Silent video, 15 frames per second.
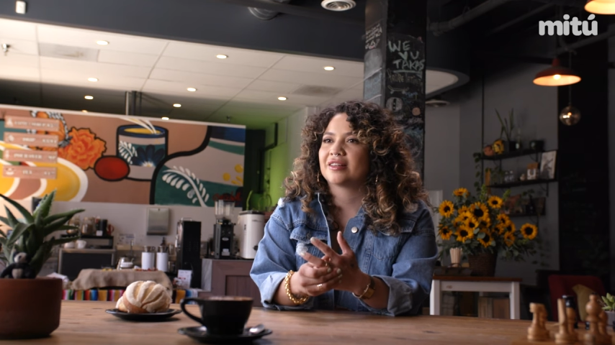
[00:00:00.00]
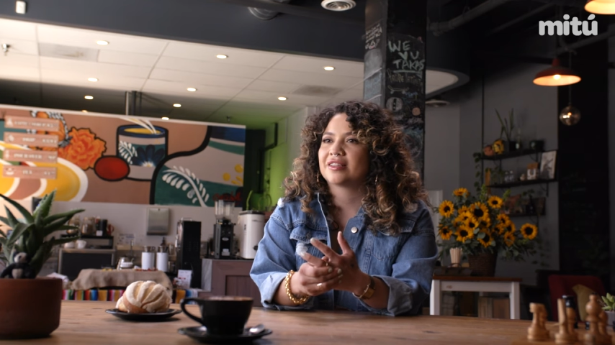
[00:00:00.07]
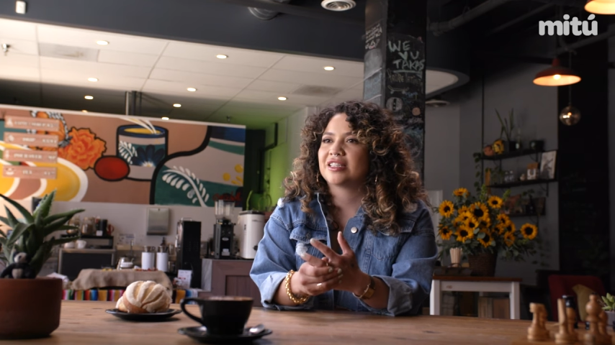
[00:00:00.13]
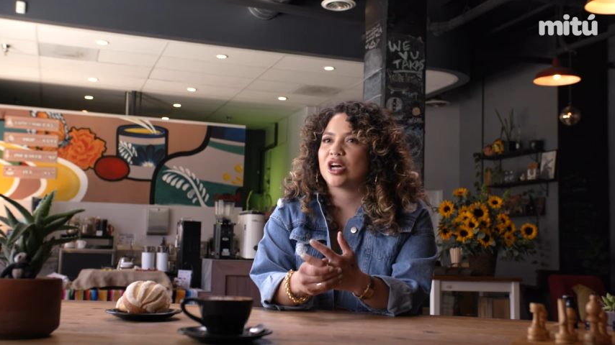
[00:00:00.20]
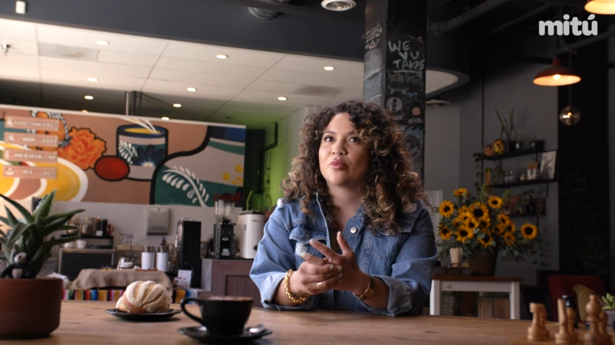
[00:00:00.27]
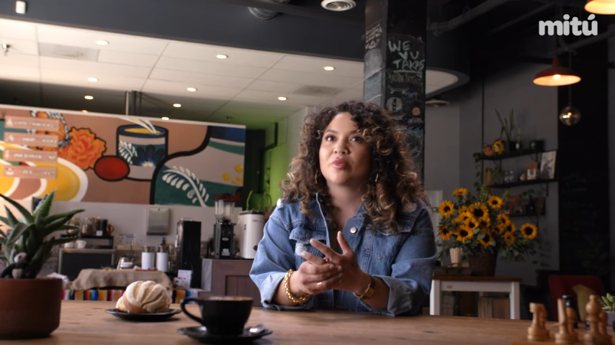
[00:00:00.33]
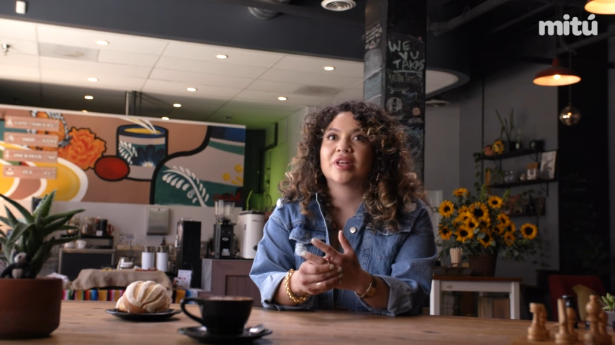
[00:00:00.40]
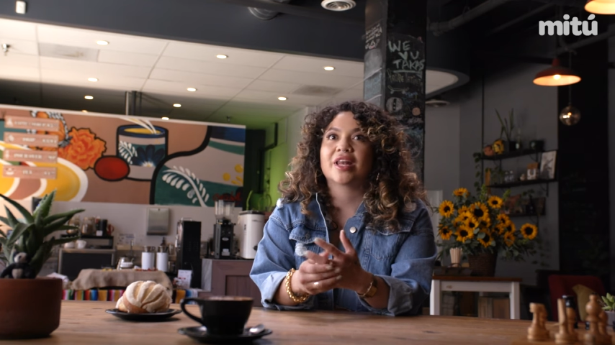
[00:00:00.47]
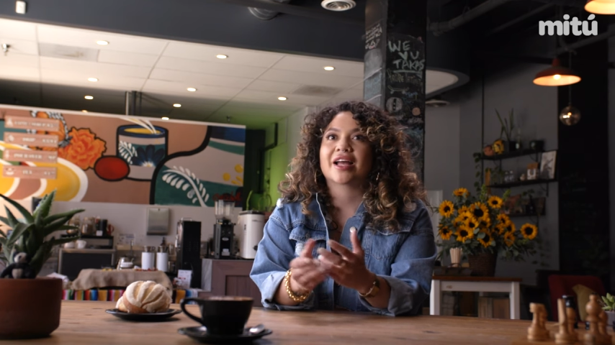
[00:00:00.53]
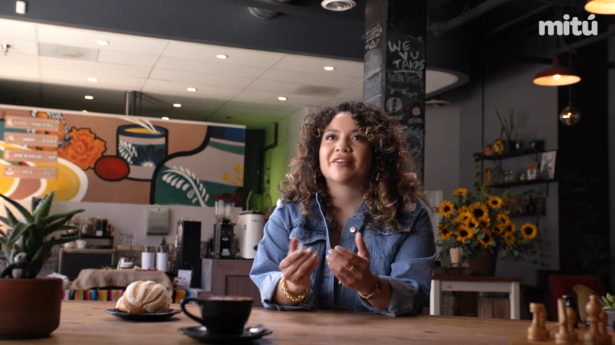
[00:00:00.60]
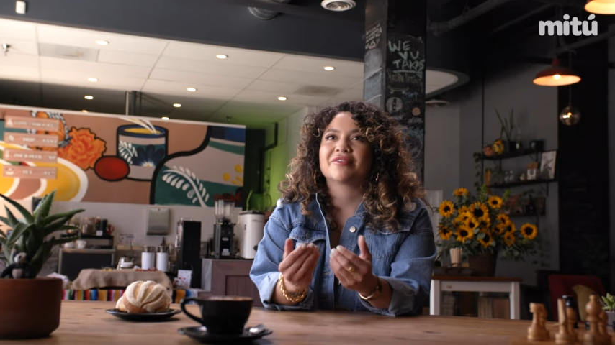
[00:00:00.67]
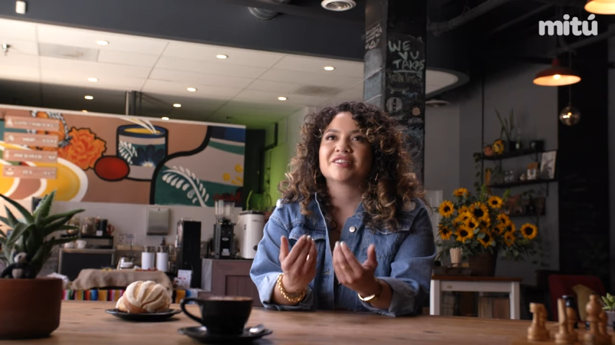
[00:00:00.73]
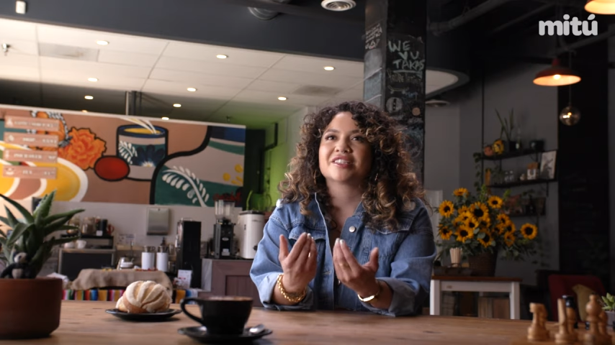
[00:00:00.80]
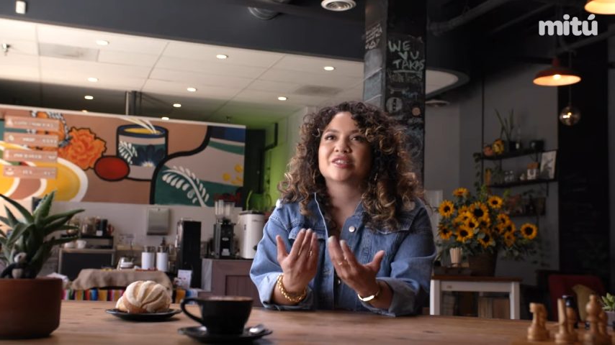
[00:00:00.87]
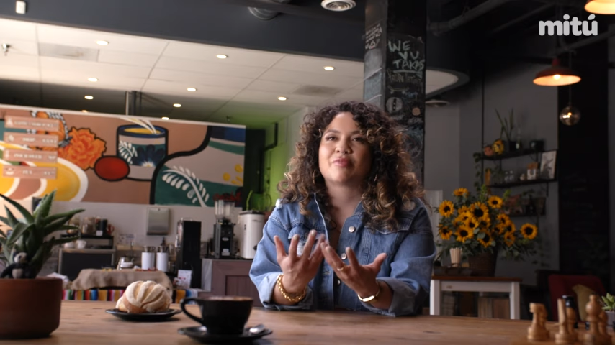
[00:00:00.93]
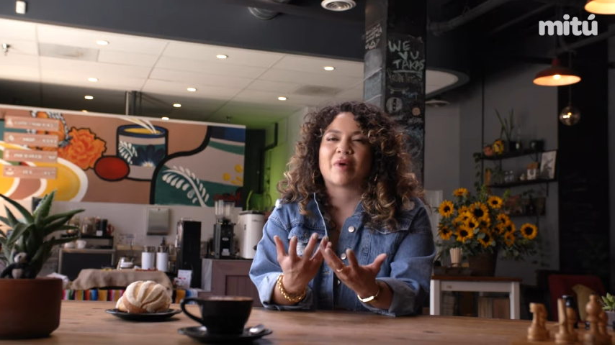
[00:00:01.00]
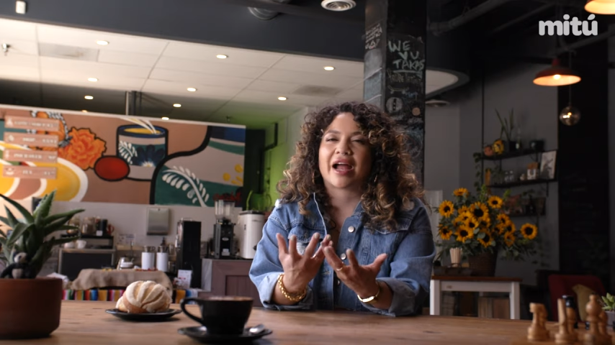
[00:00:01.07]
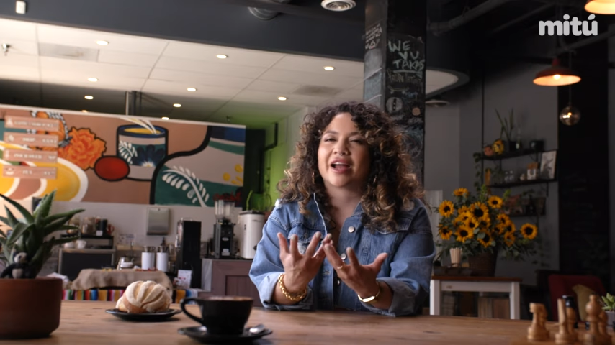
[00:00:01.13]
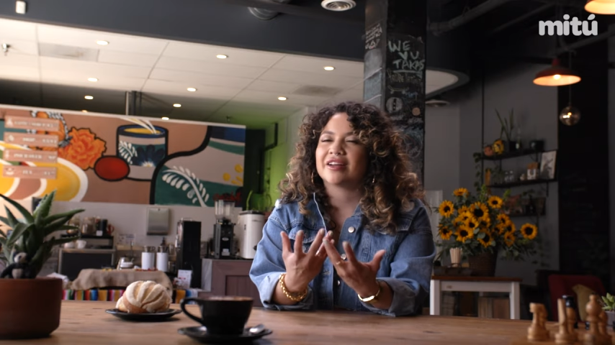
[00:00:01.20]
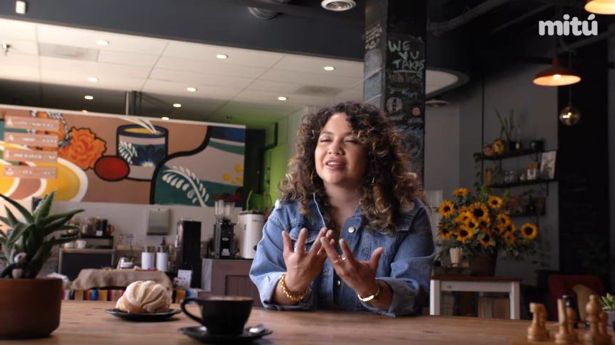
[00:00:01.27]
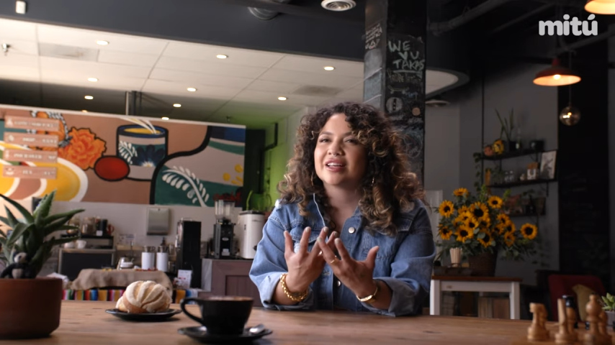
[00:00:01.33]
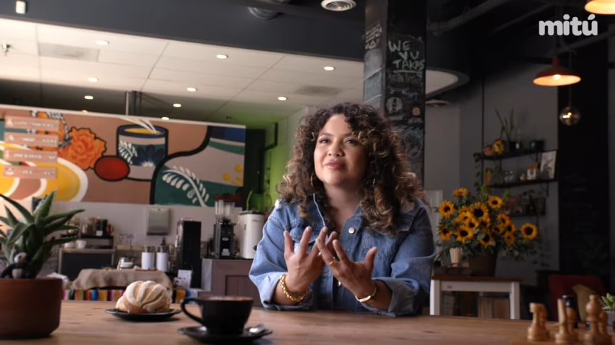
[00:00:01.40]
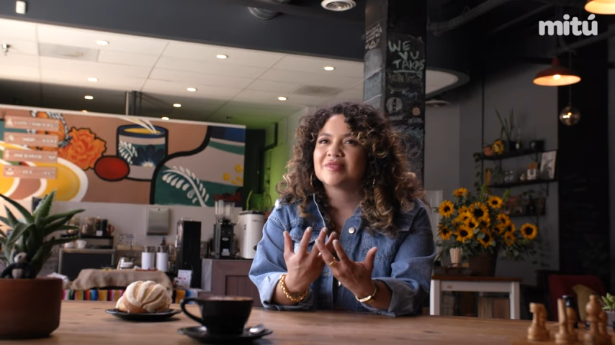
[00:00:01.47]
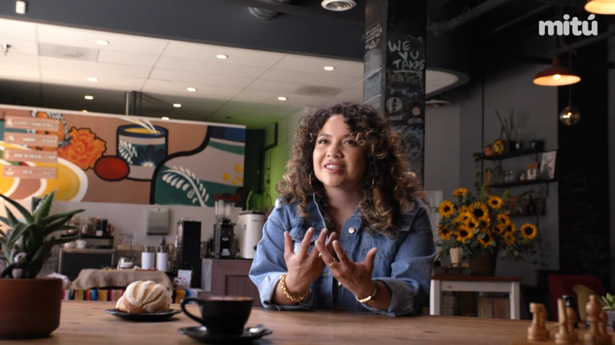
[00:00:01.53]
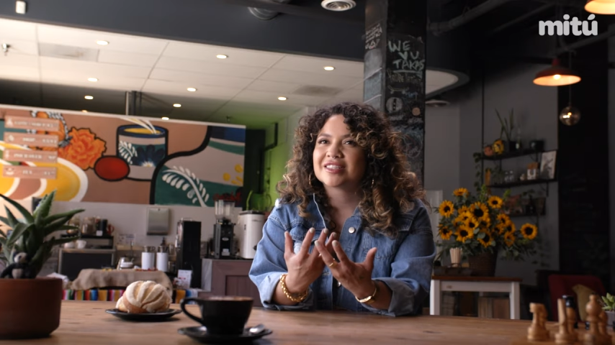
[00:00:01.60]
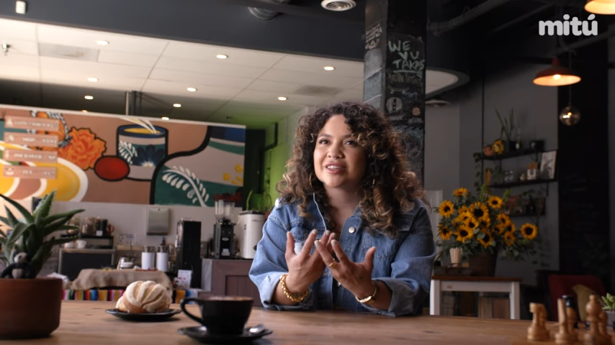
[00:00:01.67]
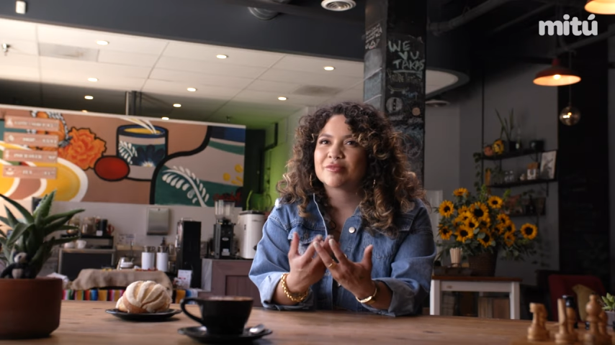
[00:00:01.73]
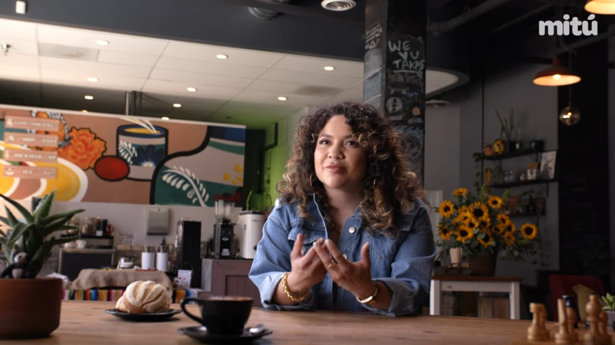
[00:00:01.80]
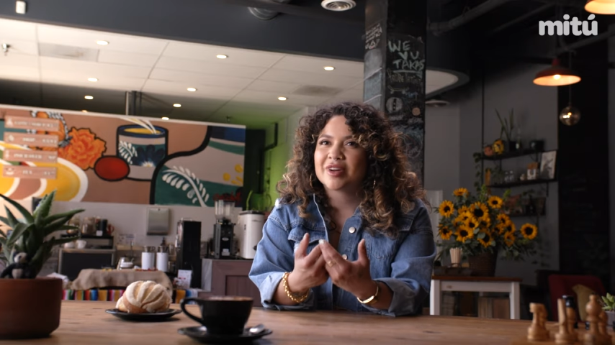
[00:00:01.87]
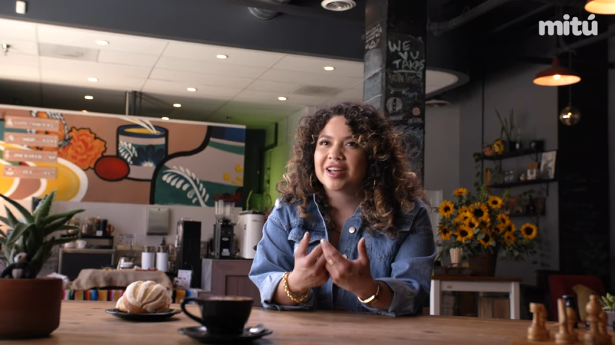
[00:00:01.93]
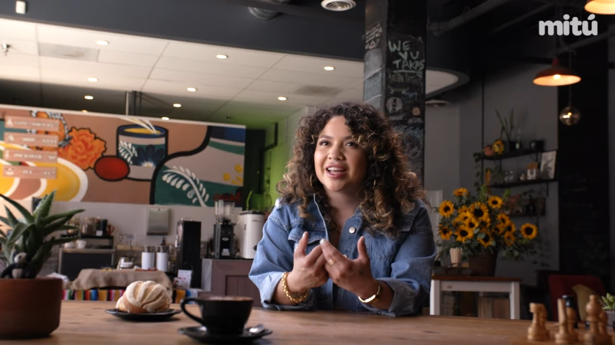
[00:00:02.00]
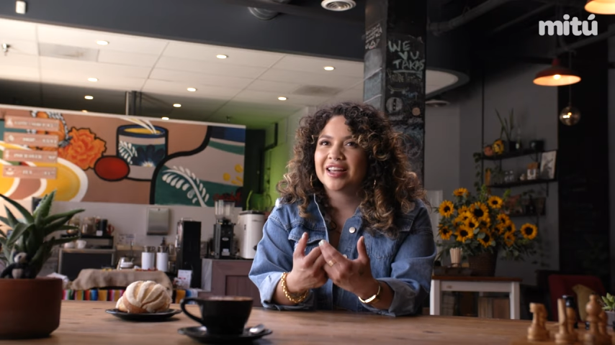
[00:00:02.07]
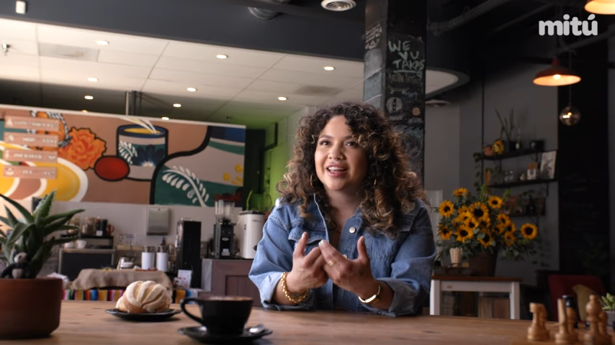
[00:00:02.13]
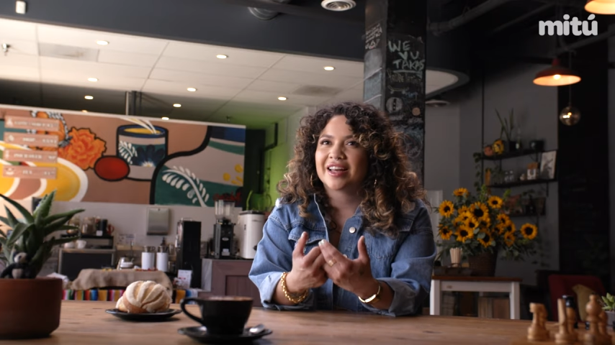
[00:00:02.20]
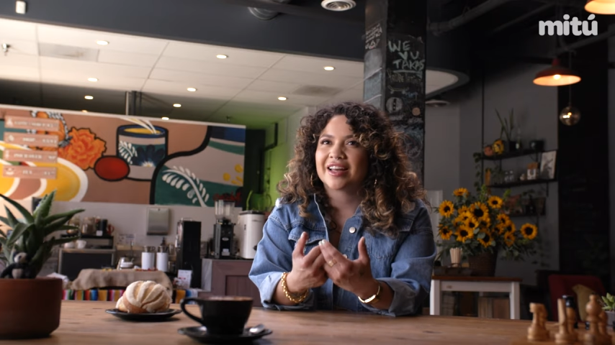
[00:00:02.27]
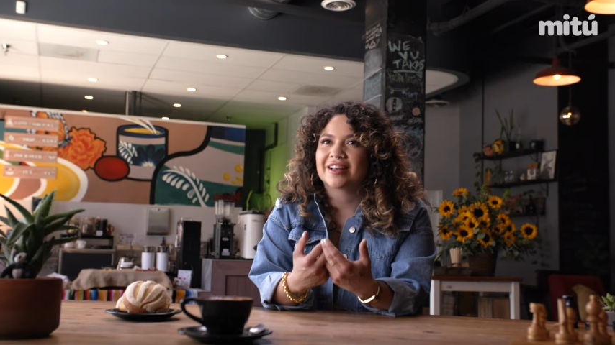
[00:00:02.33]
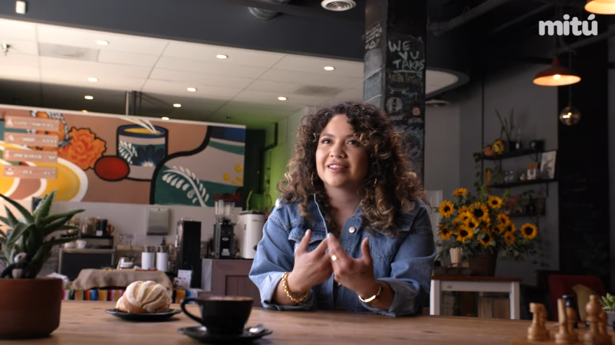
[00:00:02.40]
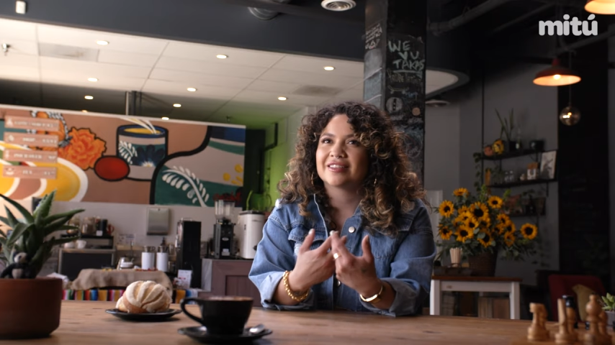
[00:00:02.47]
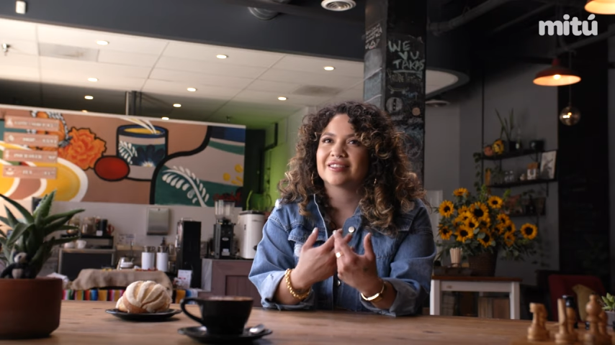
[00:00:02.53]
tell me like I've inspired them in some way, like